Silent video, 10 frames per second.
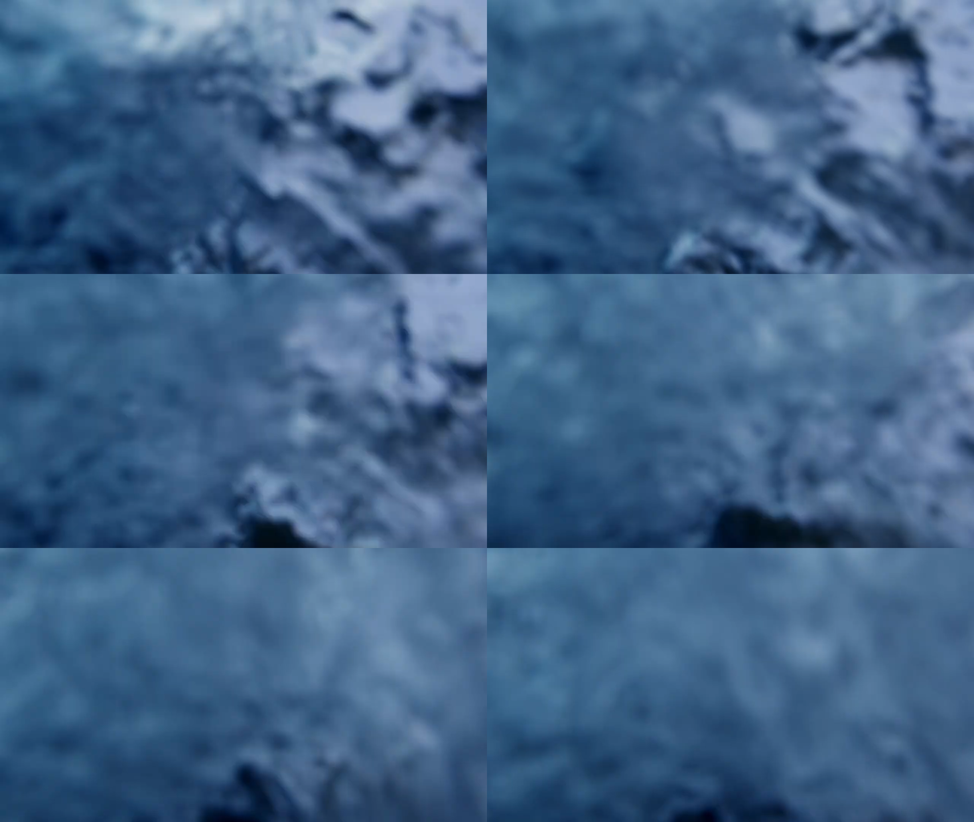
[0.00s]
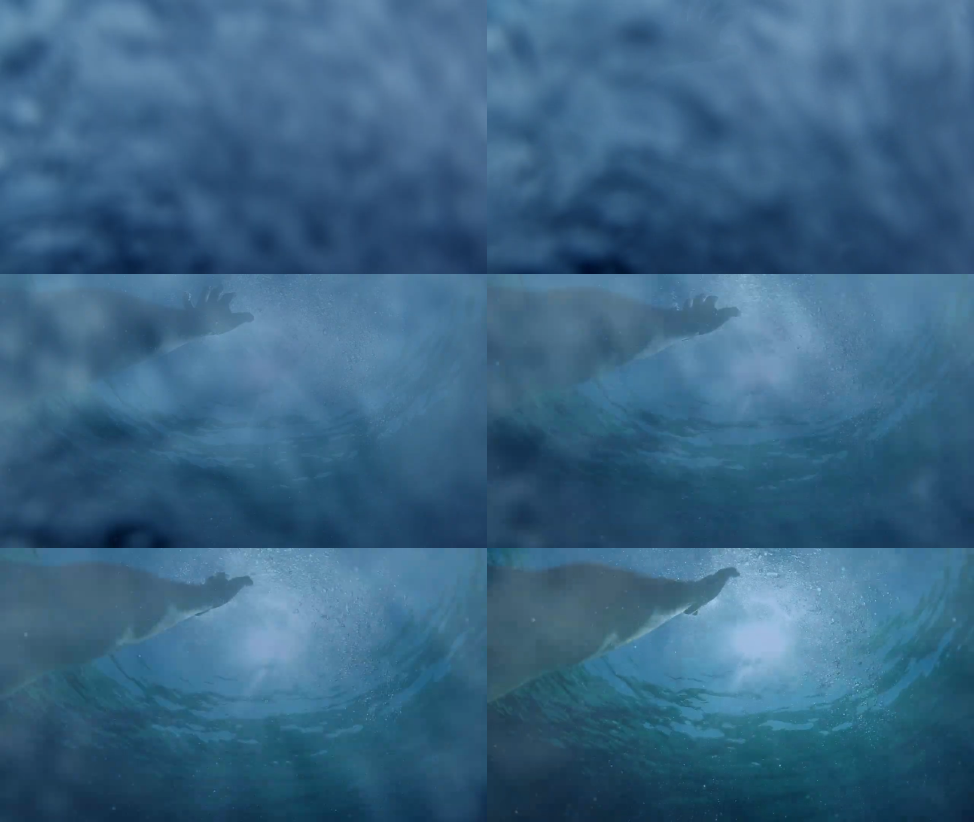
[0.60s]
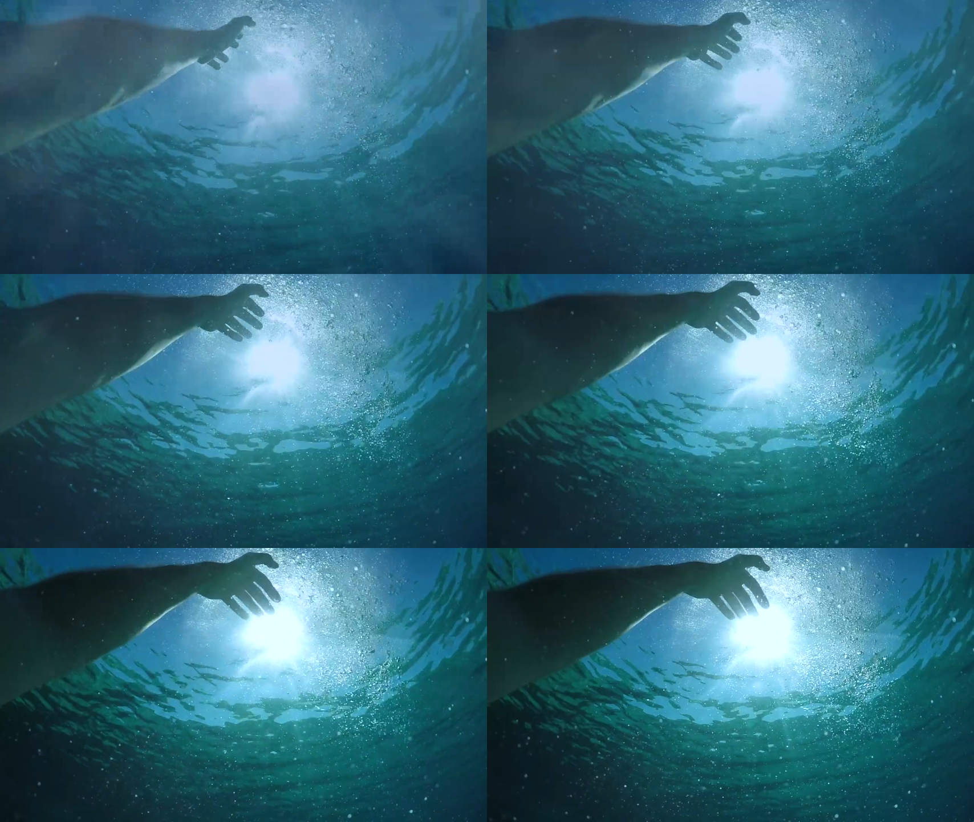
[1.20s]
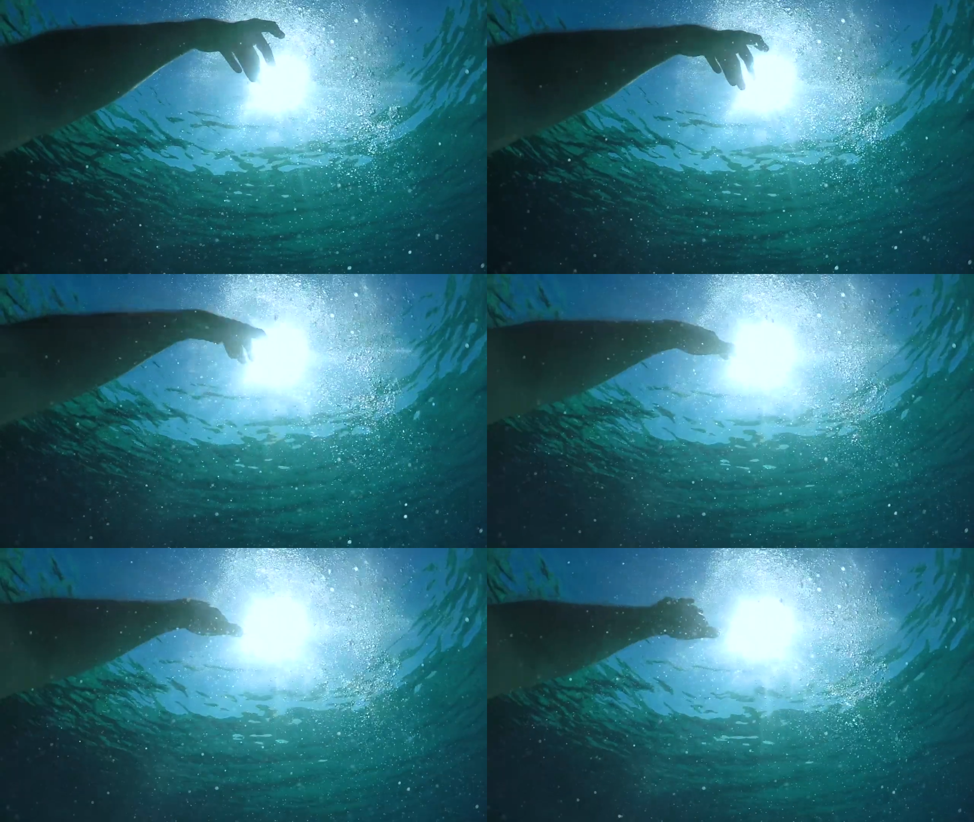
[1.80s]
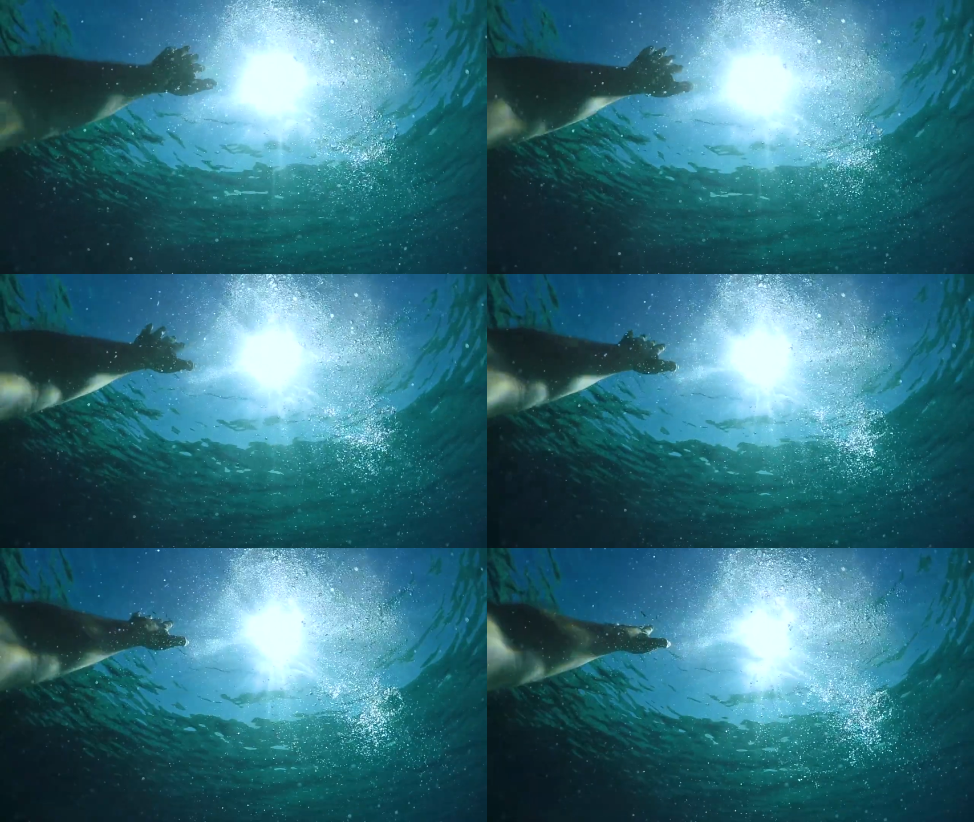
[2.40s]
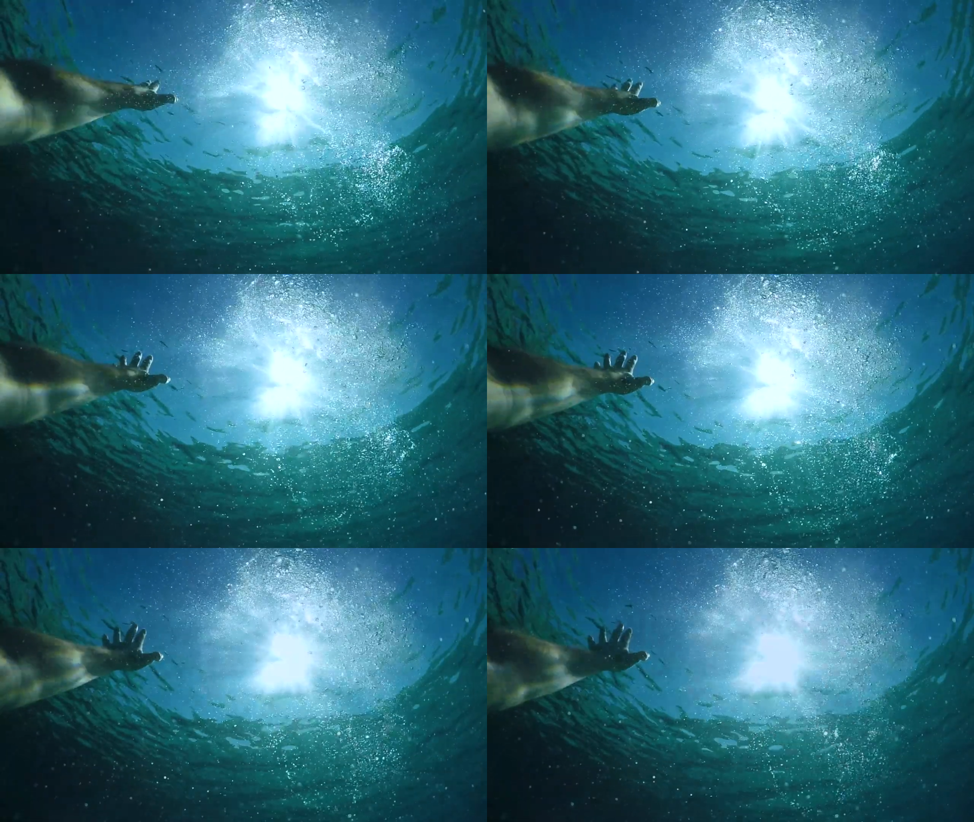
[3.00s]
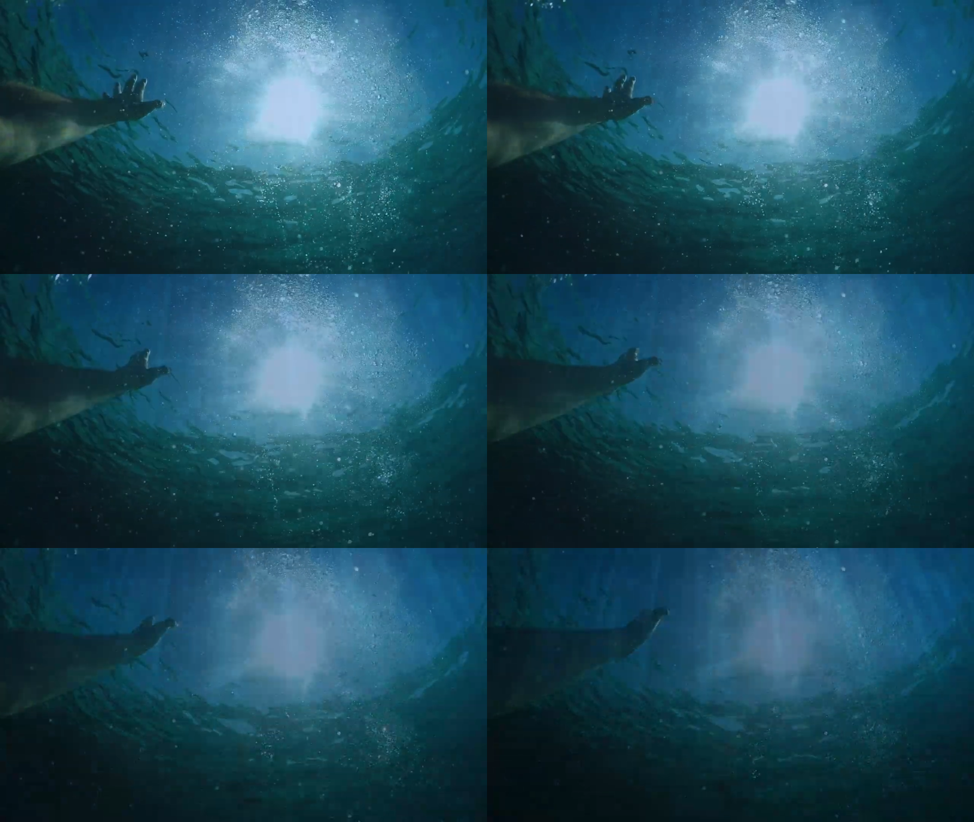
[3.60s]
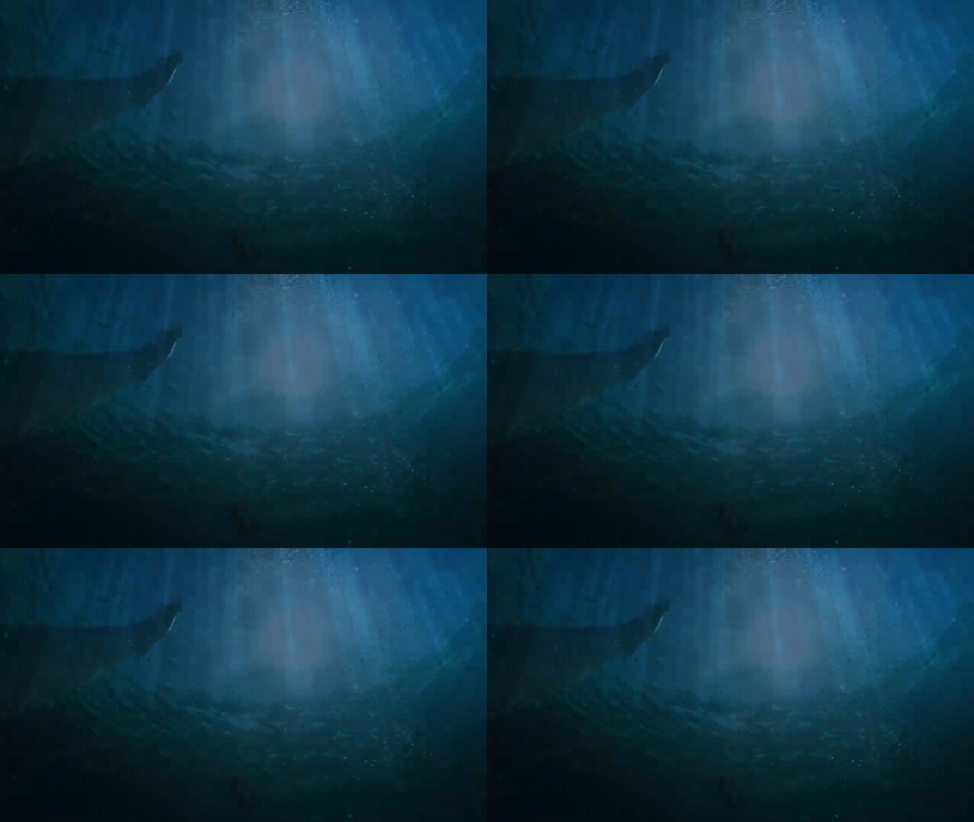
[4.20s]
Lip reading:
No face is visible, so there are no lips to read.